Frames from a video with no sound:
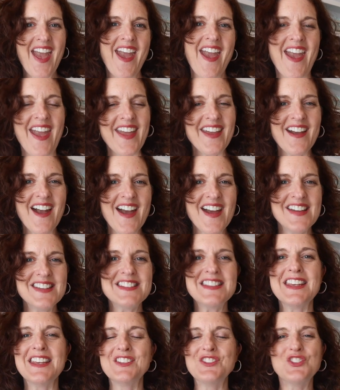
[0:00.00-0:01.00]
Hey
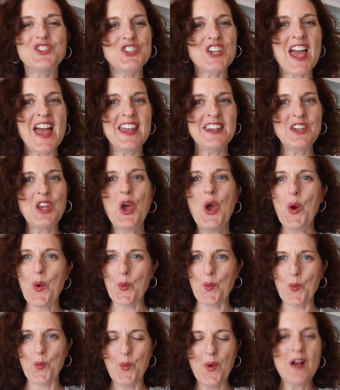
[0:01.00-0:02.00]
guys, it's Jen.
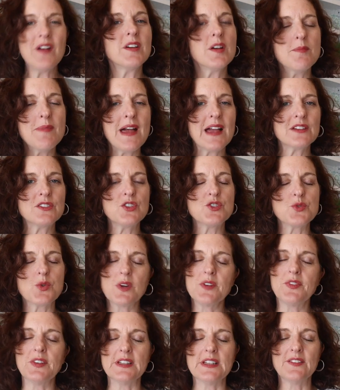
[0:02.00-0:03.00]
Welcome back to
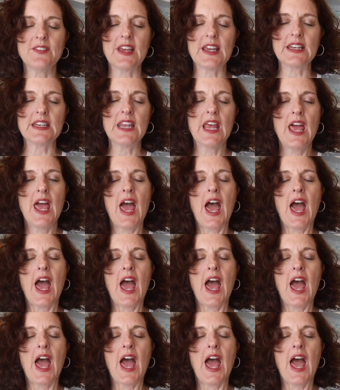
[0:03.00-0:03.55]
Joyful Living.